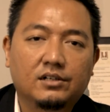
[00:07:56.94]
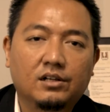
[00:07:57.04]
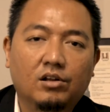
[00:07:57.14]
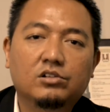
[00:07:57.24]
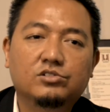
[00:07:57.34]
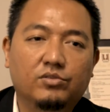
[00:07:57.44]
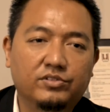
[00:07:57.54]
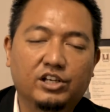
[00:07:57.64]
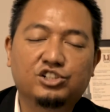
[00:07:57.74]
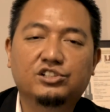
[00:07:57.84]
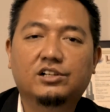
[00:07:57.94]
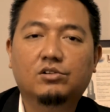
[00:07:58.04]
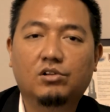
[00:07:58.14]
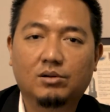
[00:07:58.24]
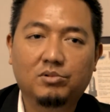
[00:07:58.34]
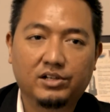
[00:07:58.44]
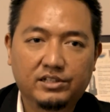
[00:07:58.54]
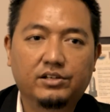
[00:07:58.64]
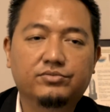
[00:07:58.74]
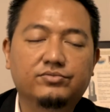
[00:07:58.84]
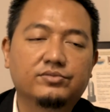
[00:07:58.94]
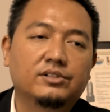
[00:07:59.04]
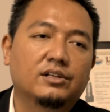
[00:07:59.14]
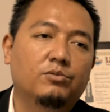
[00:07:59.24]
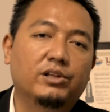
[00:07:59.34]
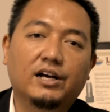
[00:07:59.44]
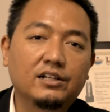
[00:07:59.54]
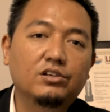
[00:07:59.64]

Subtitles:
lots of national collaborative with other